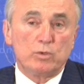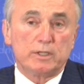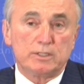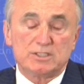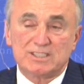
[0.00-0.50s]

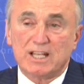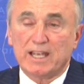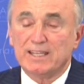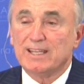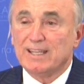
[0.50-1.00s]
willing to
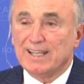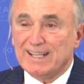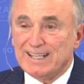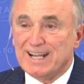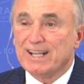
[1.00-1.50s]
sign
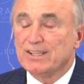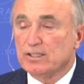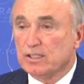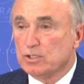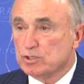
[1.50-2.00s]
gun
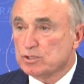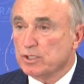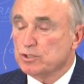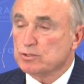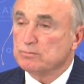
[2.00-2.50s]

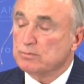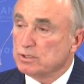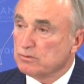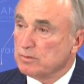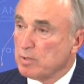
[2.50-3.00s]
legislation.
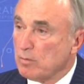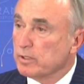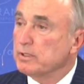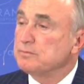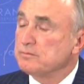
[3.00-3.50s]
He's a
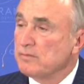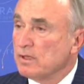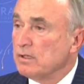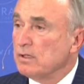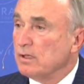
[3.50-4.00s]
Republican,
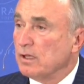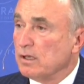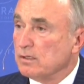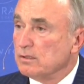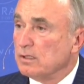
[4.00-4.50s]

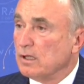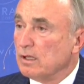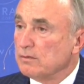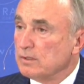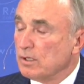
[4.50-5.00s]
and
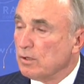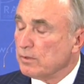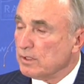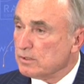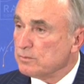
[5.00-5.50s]

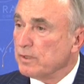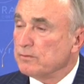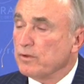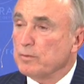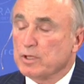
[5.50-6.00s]
has
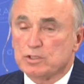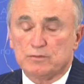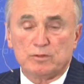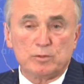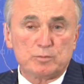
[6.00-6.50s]
been very much
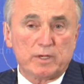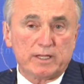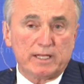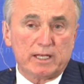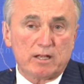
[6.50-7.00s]
influenced by
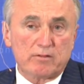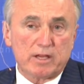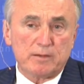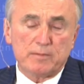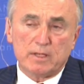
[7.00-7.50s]
the
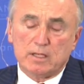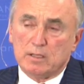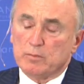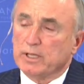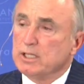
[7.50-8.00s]
NRA.
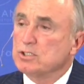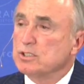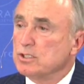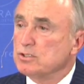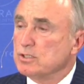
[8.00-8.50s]
But in
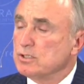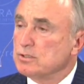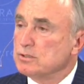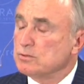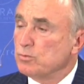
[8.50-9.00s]
this
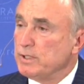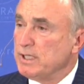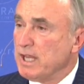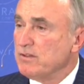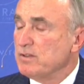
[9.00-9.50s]
instance, we
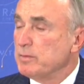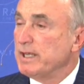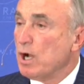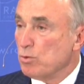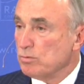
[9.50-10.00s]
gave him
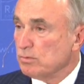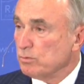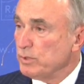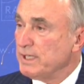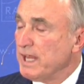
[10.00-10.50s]
an out.
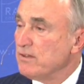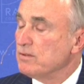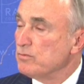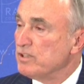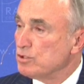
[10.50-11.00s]
We gave
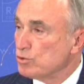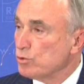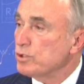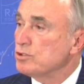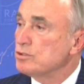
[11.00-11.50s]
him
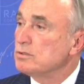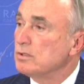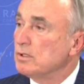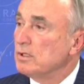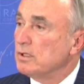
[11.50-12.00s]
research
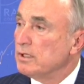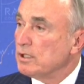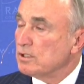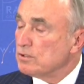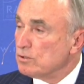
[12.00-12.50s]

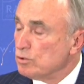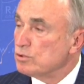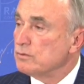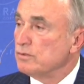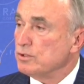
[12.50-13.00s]
that
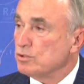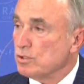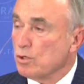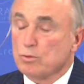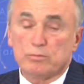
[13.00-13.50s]
conclusively
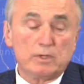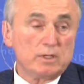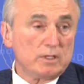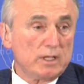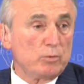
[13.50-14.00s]
showed
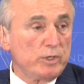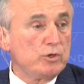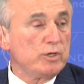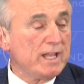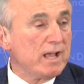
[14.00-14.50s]
that we
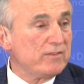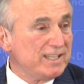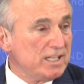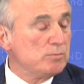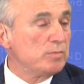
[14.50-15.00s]
could have
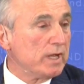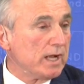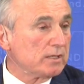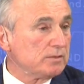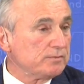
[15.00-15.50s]
an
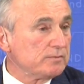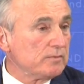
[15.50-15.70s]
impact